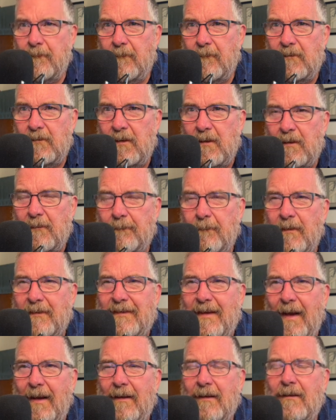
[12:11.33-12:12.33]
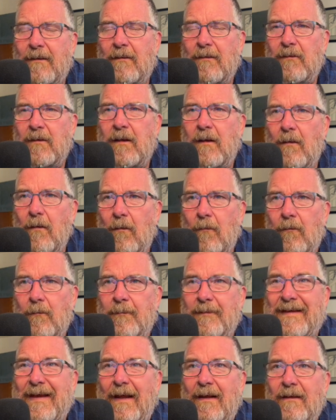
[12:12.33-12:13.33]
Metallic looking
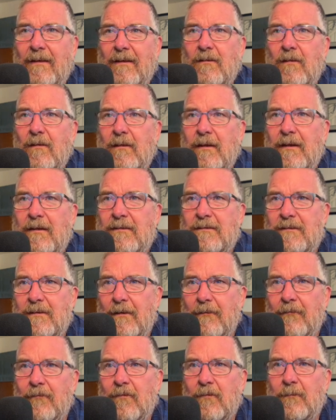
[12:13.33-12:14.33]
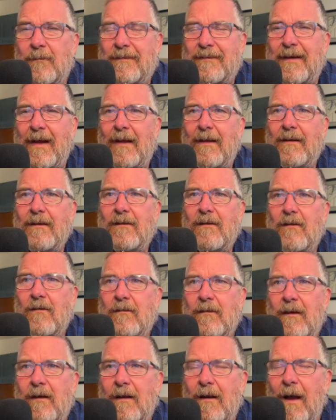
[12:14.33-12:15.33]
gold, metallic looking silver, metallic
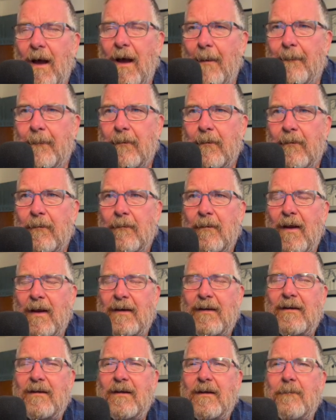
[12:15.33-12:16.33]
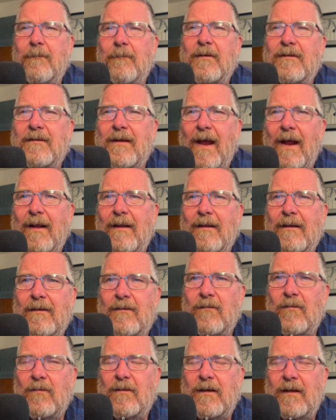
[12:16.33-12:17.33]
looking copper, anything
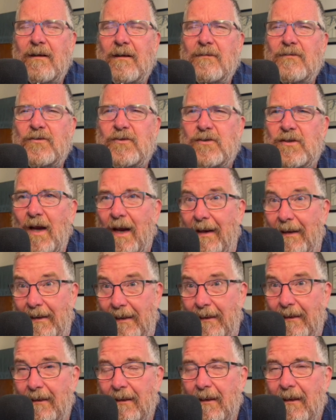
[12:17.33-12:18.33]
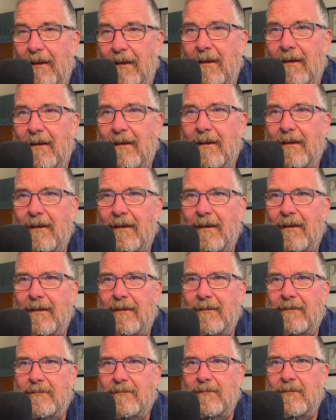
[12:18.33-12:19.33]
metallic looking shiny
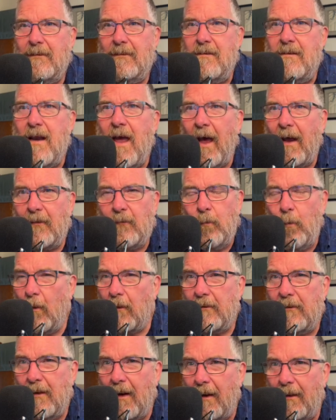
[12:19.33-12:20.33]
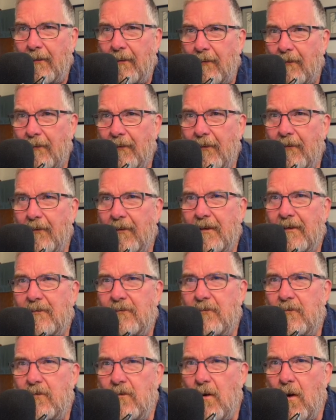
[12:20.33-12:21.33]
is not one color. There
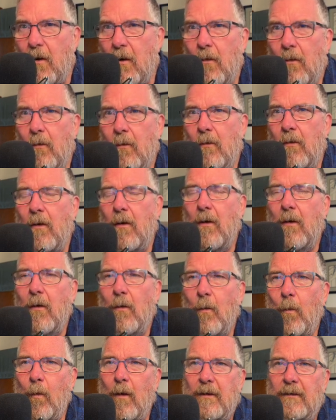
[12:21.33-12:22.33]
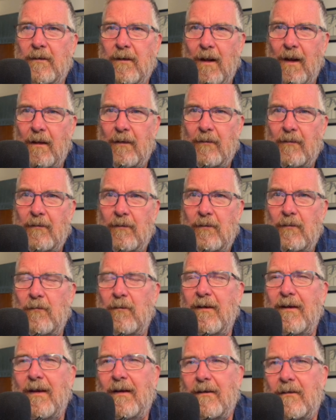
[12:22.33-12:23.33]
is no one color. You
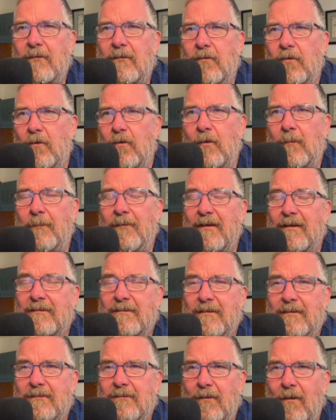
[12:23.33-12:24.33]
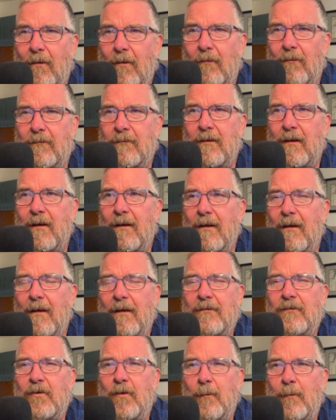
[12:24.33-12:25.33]
can get a tube that says gold,
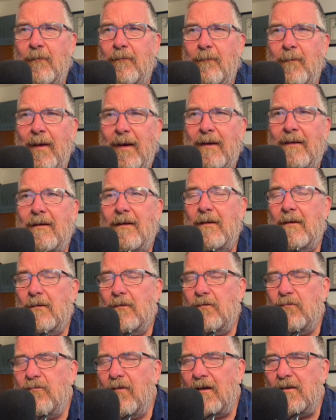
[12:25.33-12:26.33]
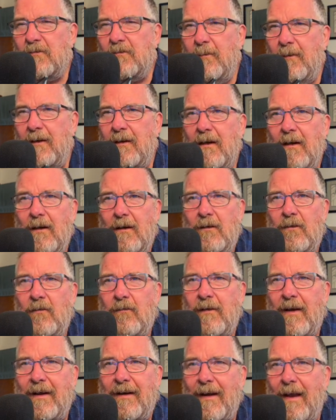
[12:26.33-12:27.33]
a tube of paint. Trust me,
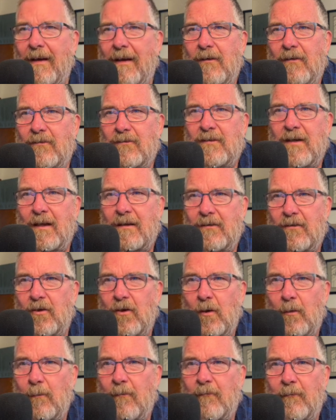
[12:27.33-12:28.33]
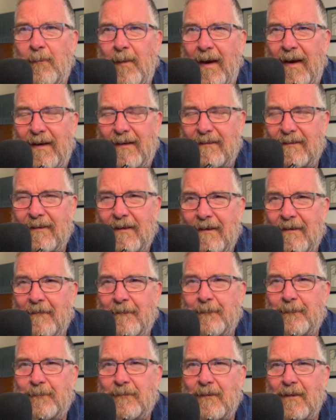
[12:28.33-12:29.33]
you cannot use that tube of paint
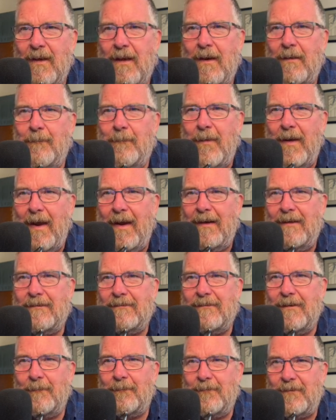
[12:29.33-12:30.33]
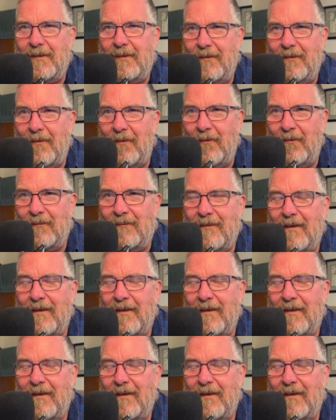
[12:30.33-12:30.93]
and paint something gold.